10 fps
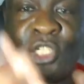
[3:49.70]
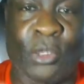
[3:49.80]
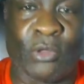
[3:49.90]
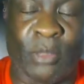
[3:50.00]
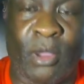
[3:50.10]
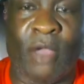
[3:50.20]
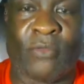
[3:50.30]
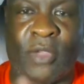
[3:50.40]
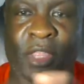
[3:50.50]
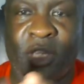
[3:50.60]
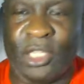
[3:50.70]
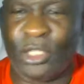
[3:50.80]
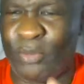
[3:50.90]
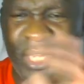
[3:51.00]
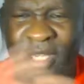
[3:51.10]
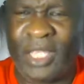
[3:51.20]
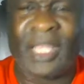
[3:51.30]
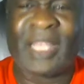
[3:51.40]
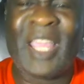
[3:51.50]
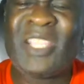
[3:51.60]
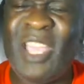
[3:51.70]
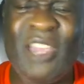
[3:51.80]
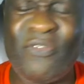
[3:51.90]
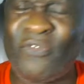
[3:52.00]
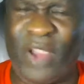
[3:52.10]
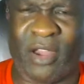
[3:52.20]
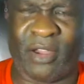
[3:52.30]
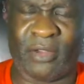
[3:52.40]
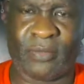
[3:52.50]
show them off rather than you. But that's unfair,